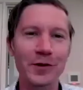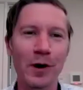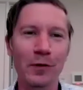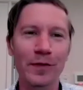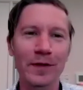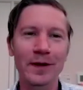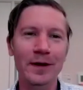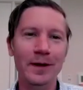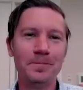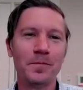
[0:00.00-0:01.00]
you both.
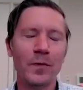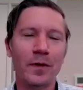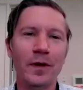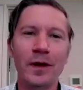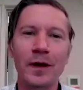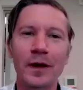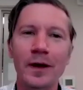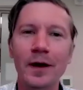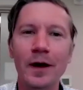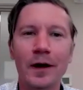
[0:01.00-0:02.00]

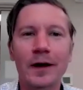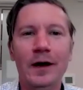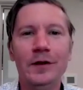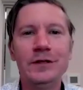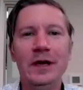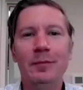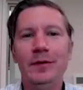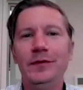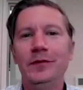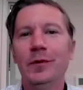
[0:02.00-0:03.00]
A college
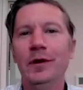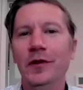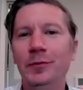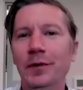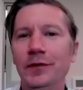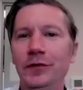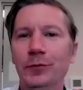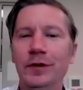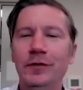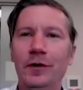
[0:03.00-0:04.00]
campus is one of those places
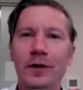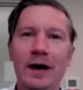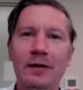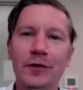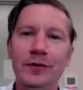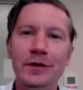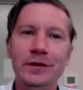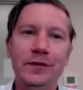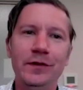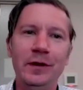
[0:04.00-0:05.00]
where difficult
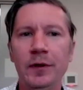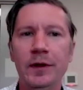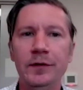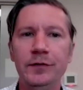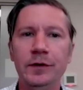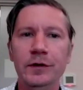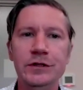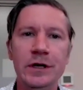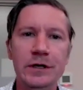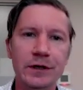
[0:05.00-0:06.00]
conversations take place and
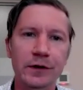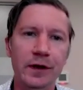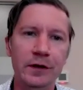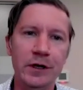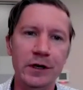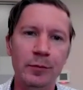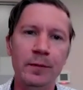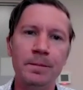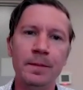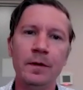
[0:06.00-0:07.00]
change can take shape.
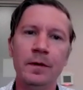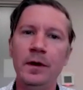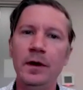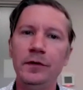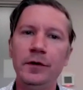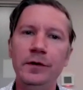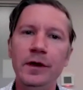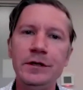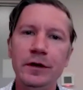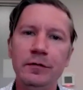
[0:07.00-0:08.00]
As our
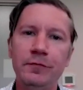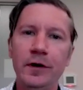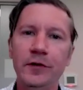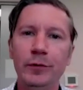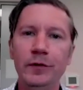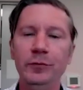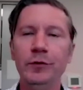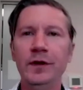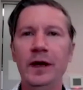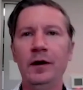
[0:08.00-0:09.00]
nation confronts police
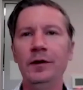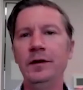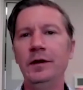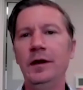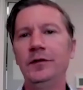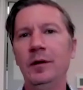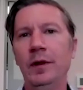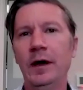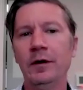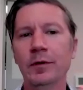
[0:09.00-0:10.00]
brutality,
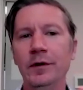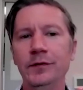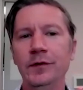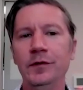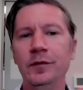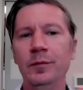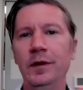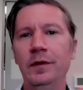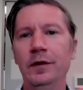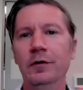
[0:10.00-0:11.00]
anti-Black racism,
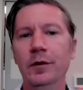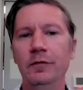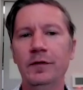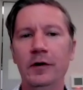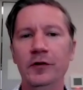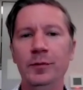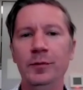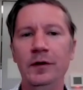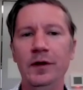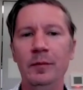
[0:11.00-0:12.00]
and the coronavirus
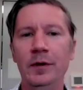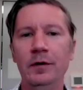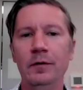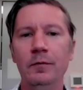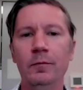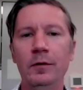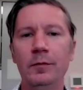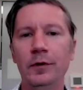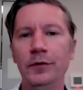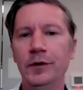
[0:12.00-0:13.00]
pandemic, what
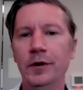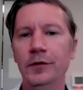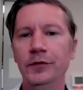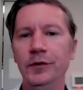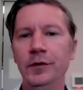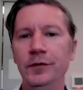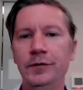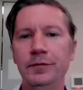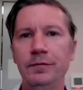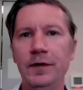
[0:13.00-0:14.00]
roles are our
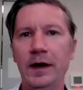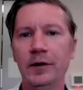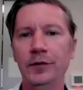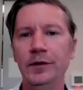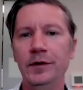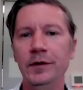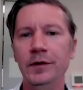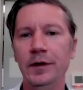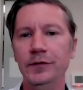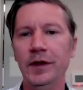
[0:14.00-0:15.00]
students, faculty,
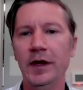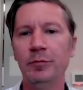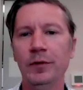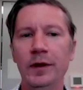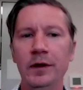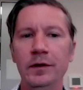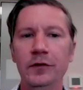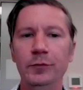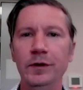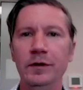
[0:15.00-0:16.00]
and staff playing
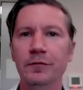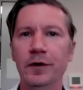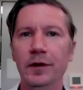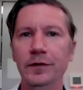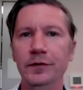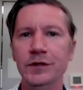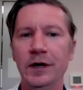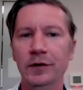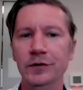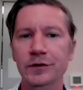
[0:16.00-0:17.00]
as we confront these
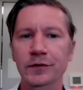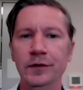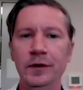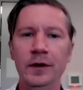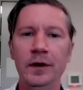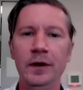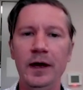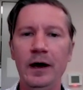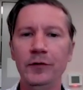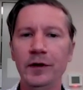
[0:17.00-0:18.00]
challenges?
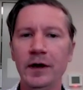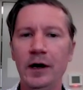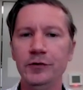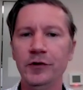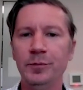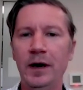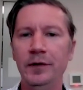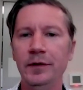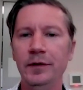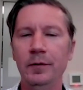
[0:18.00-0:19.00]
How is the college
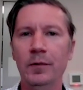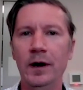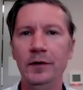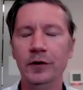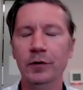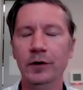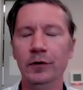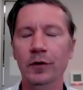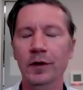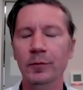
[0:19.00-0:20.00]
responding, and why is it
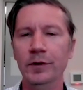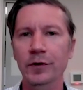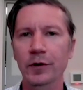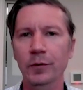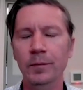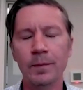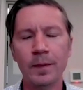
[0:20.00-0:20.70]
critical that we do?